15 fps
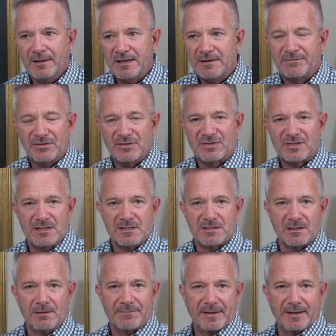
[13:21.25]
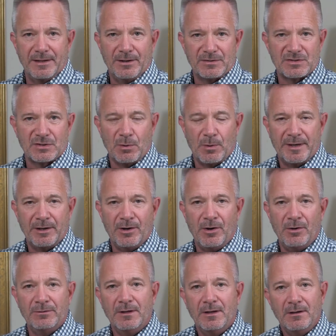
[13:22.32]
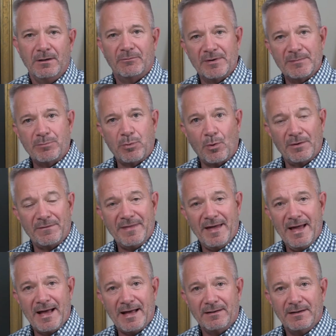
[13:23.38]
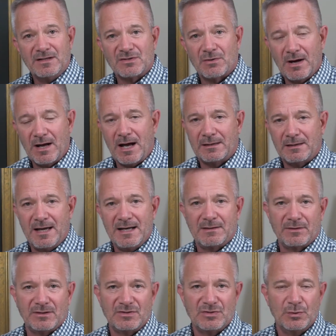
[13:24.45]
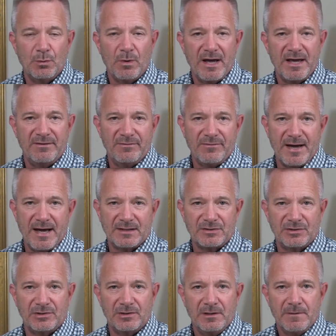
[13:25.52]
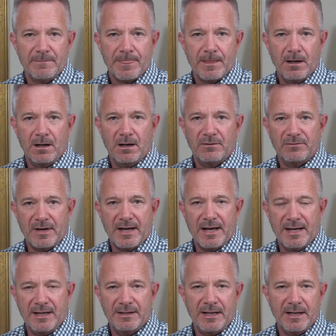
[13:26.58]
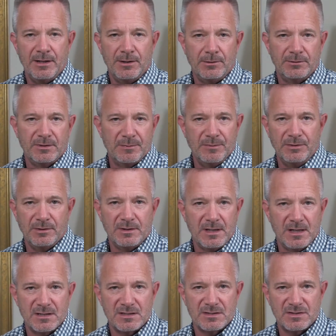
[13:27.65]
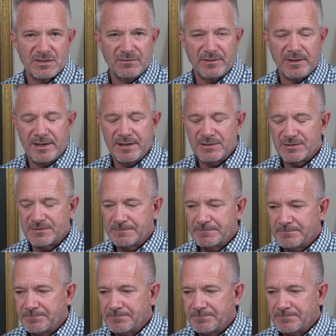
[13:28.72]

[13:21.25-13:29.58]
If you see something else going on, report that. So I like the two-way factor of a handheld communications device.